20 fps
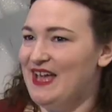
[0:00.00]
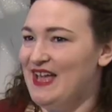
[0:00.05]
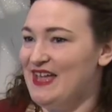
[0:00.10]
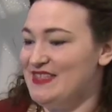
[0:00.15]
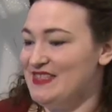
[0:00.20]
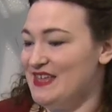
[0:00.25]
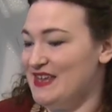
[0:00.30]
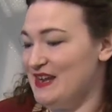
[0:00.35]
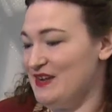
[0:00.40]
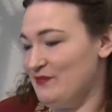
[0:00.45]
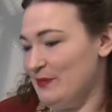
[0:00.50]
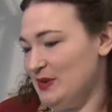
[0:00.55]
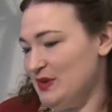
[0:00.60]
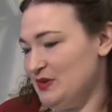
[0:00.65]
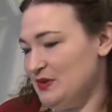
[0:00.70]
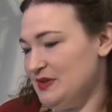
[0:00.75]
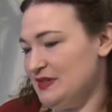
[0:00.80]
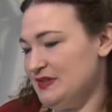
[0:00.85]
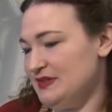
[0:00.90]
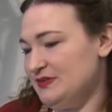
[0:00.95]
and then I've been
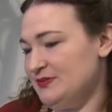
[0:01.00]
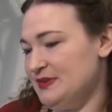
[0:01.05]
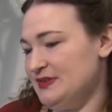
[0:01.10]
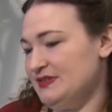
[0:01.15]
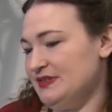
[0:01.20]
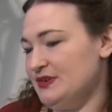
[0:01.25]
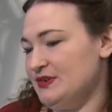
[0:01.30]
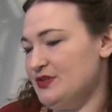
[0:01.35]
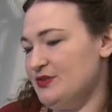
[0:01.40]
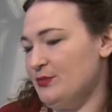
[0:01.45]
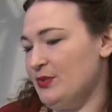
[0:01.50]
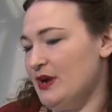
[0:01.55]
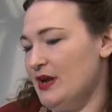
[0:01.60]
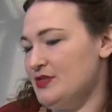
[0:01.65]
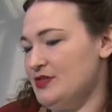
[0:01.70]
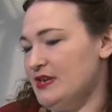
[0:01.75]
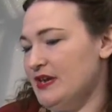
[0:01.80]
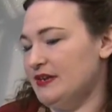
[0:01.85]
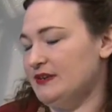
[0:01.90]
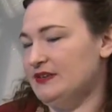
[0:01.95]
doing this research
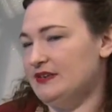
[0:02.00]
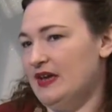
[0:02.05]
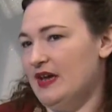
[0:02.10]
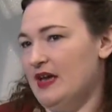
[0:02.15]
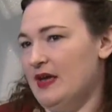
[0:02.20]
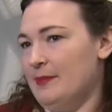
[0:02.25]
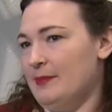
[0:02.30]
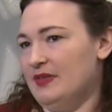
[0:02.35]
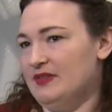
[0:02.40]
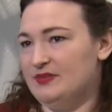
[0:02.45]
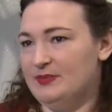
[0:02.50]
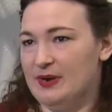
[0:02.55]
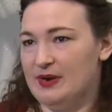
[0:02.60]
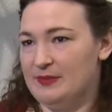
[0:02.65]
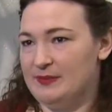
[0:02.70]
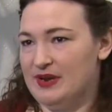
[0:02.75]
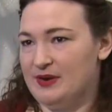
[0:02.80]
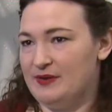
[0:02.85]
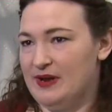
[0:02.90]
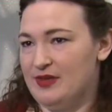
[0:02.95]
project as part
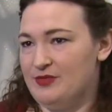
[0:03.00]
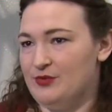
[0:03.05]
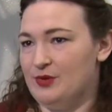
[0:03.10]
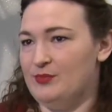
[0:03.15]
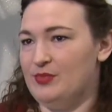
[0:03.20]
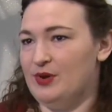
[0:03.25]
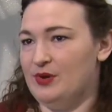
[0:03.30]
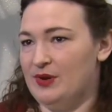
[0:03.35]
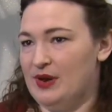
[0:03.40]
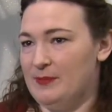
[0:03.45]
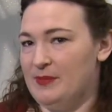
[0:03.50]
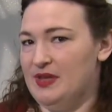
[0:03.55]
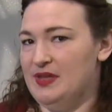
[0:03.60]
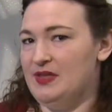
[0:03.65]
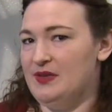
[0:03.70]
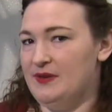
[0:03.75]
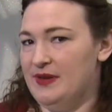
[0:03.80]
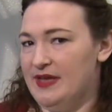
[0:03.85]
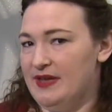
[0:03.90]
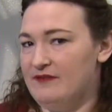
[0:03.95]
of my graduate program at
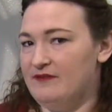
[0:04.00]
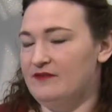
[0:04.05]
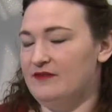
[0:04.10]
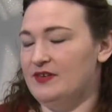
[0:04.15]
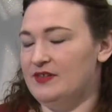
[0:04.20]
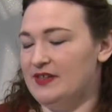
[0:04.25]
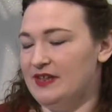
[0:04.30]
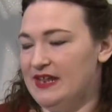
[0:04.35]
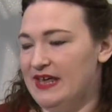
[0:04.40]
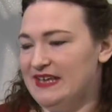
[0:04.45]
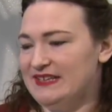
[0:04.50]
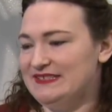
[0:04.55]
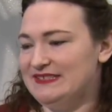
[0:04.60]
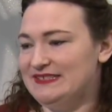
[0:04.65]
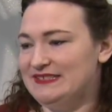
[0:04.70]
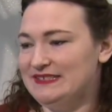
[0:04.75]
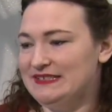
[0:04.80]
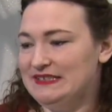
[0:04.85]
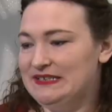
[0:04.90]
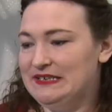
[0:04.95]
UAF for the
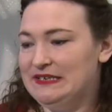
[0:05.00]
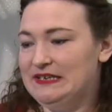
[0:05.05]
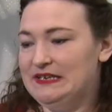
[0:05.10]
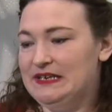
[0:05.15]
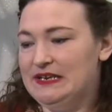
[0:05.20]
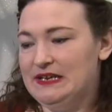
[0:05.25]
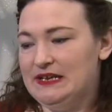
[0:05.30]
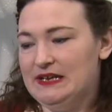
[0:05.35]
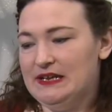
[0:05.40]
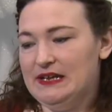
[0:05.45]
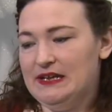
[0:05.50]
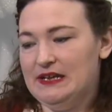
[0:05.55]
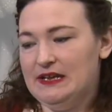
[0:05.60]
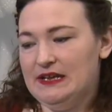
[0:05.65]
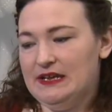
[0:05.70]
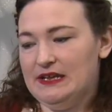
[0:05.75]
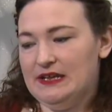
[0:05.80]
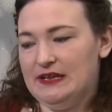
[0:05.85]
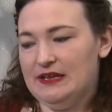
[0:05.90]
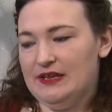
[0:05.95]
last
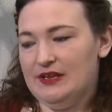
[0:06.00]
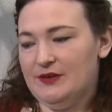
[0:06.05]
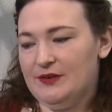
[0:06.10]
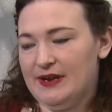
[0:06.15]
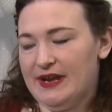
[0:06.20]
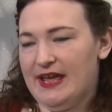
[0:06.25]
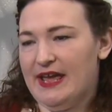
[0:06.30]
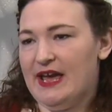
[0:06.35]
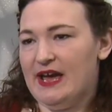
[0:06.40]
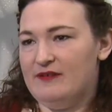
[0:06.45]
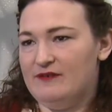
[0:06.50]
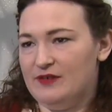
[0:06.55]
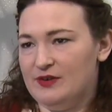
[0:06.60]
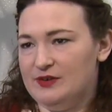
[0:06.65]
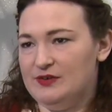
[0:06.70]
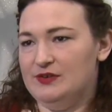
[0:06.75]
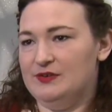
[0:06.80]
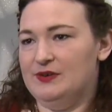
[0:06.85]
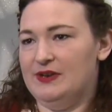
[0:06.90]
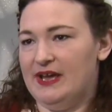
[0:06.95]
1.5 or
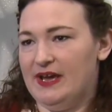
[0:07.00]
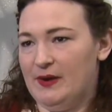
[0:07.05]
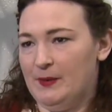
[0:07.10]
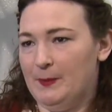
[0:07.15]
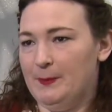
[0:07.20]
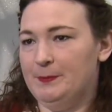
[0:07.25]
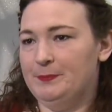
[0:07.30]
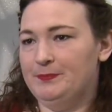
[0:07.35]
2 now.